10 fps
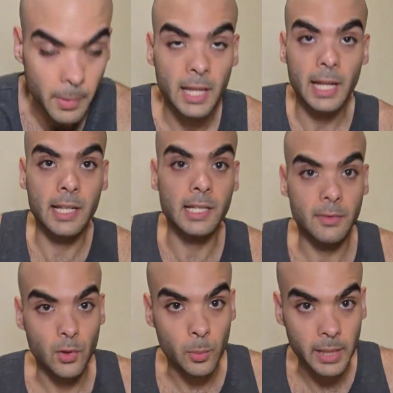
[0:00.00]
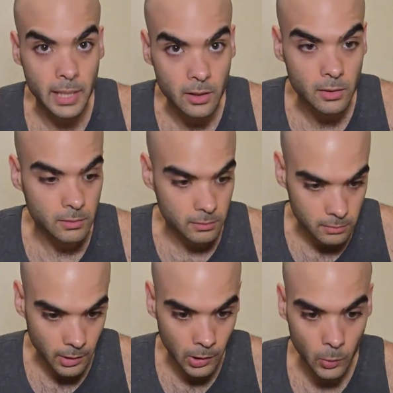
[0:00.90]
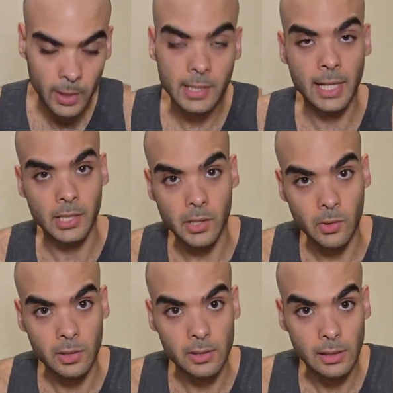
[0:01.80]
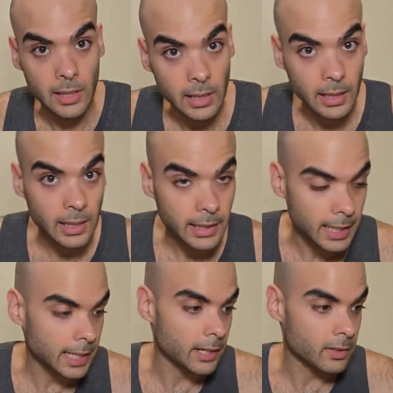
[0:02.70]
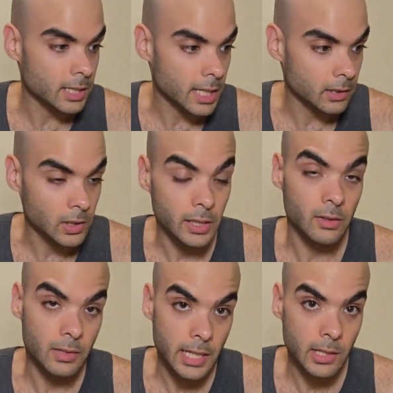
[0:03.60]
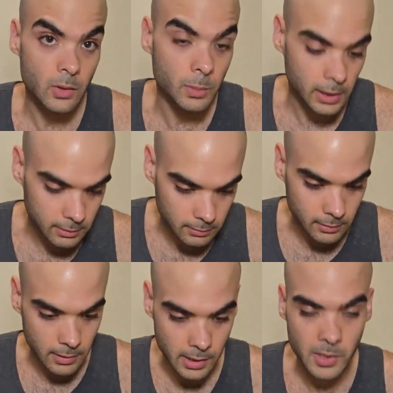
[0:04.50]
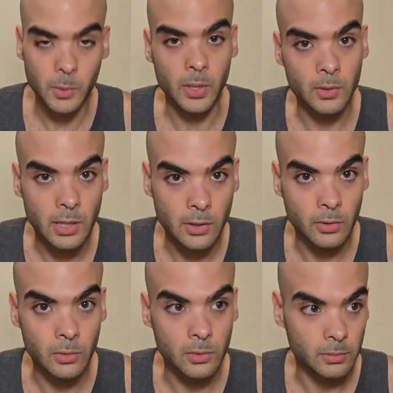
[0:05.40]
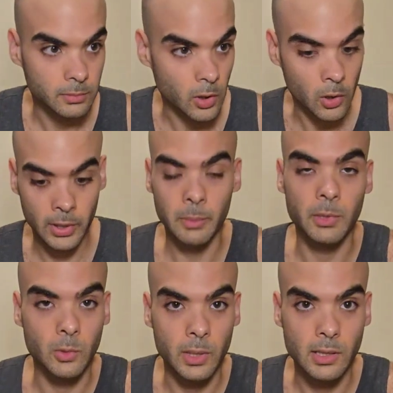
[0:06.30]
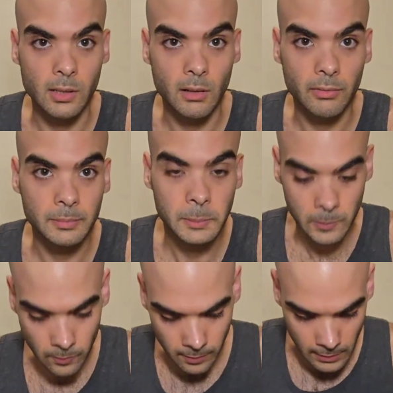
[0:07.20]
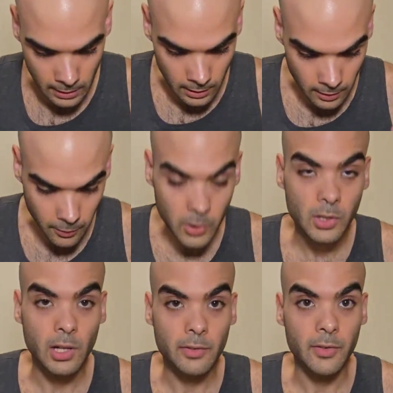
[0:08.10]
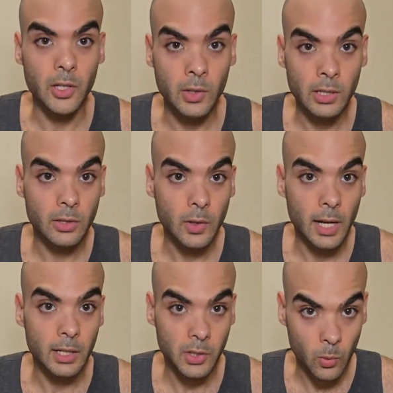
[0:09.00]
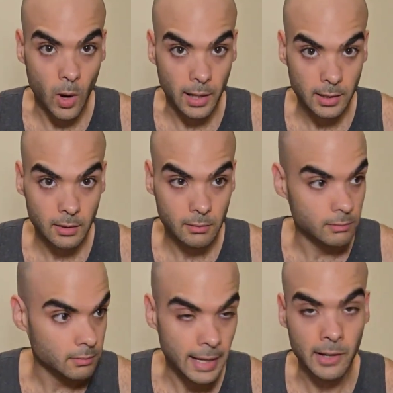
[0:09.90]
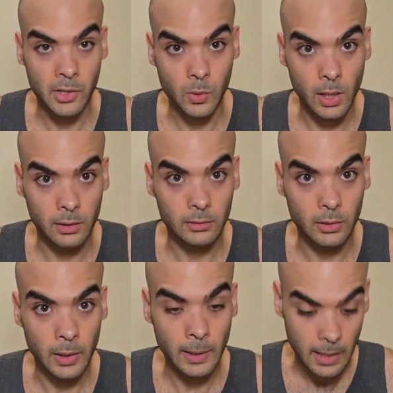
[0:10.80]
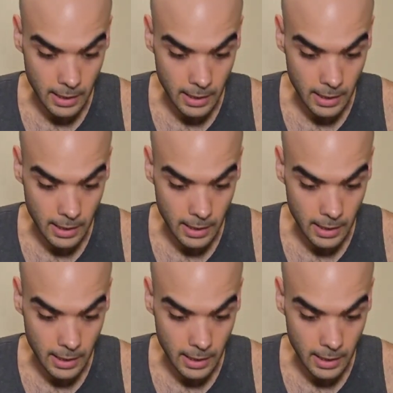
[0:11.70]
by that is if you're a beginner, all the way to executing it. Can't guarantee how long it'll take you, but this is what you need to do, all the in-between stuff. First off, you need to know how to squat, air squat, all right?